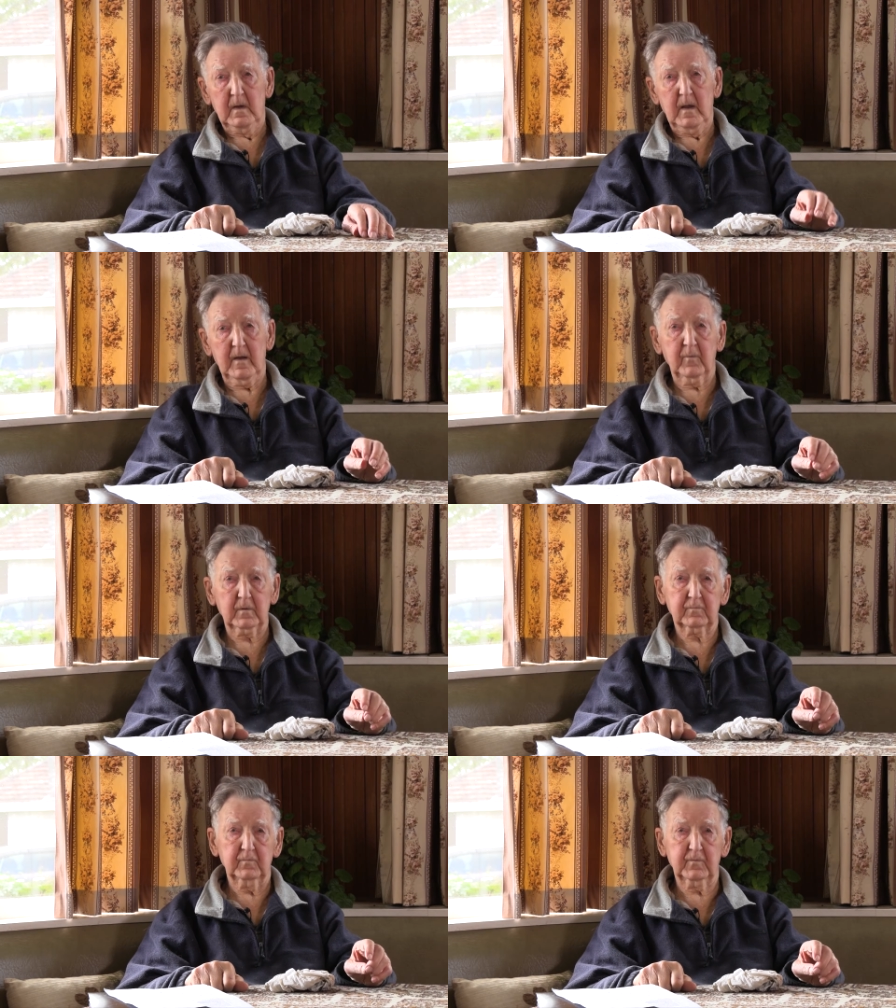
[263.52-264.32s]
and what
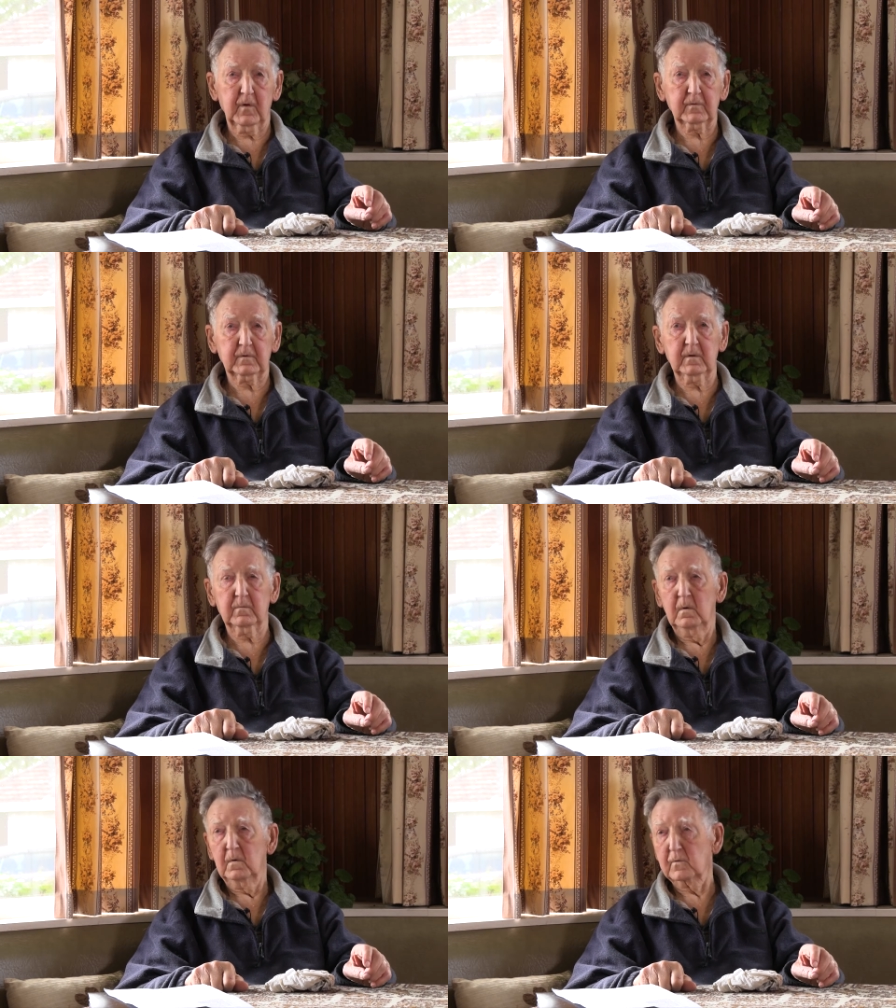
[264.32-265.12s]
work he
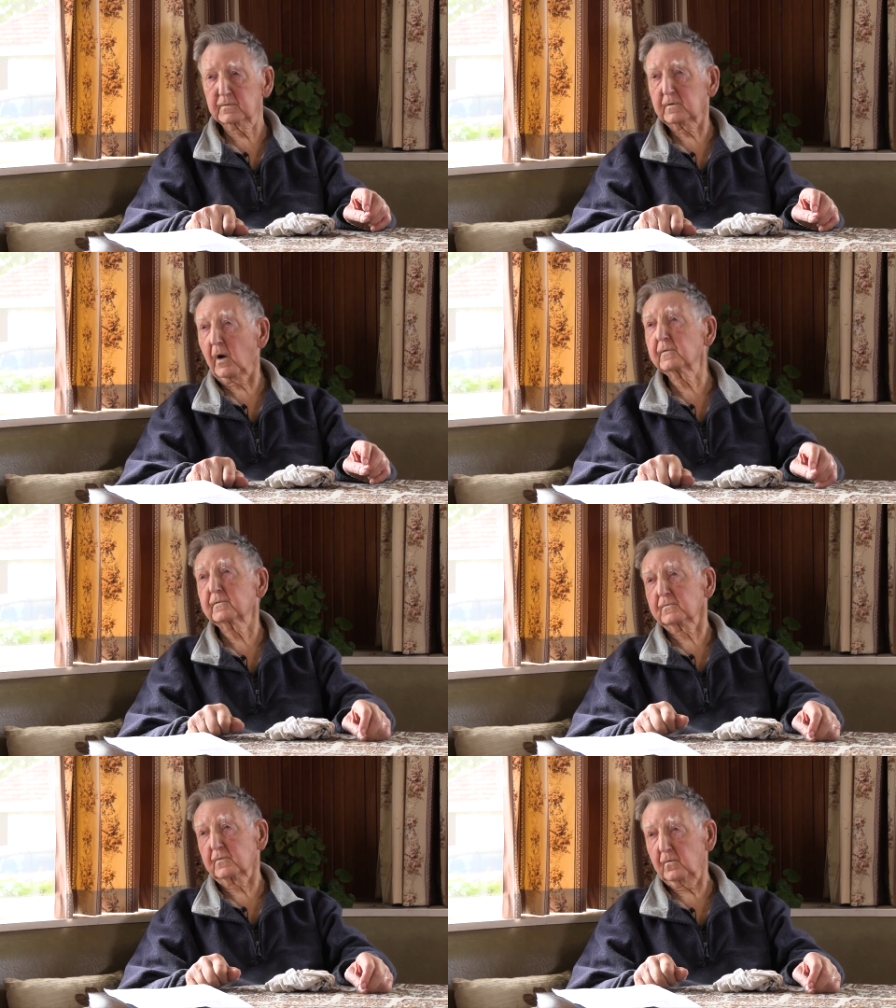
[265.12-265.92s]
was going
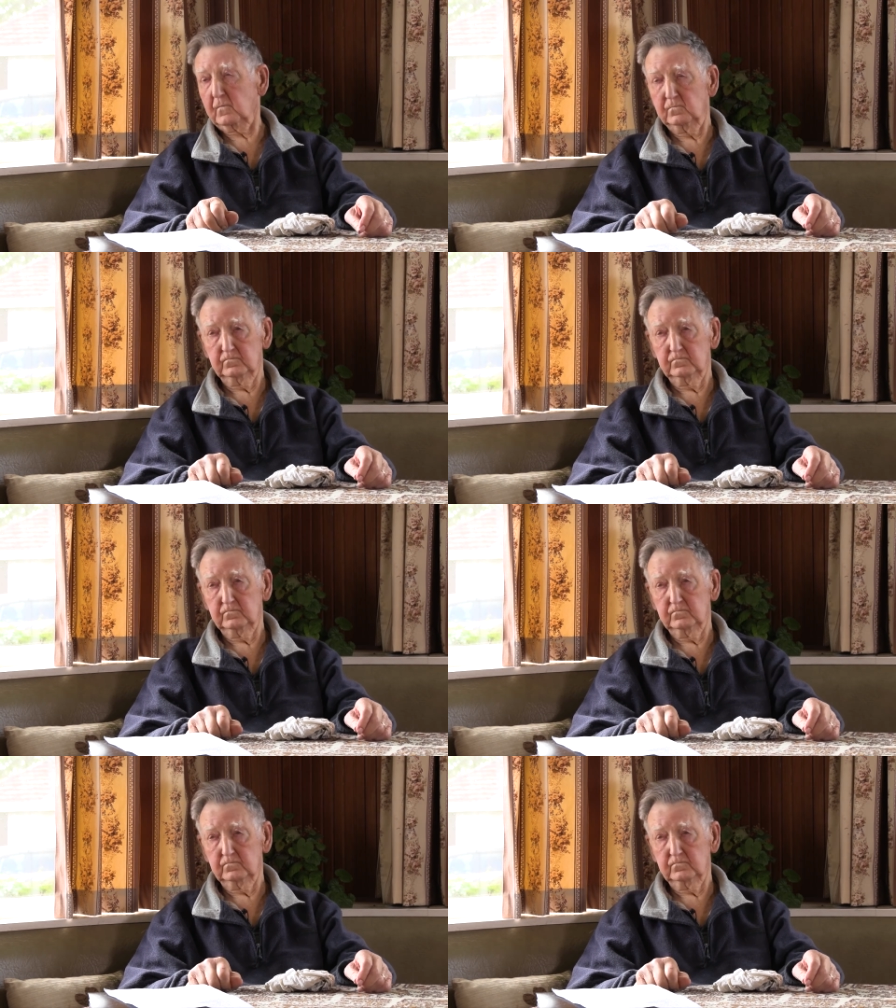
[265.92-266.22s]
to do.